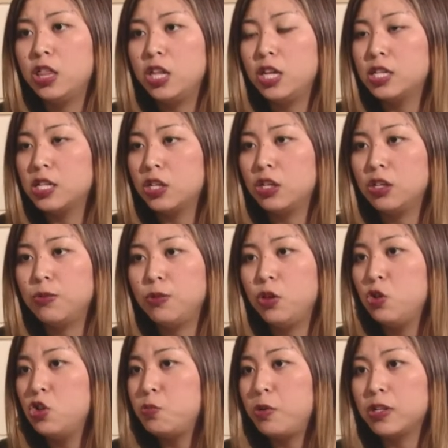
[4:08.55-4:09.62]
It's a
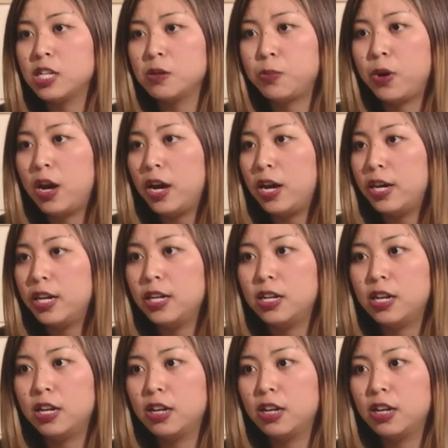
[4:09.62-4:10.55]
huge melting pot.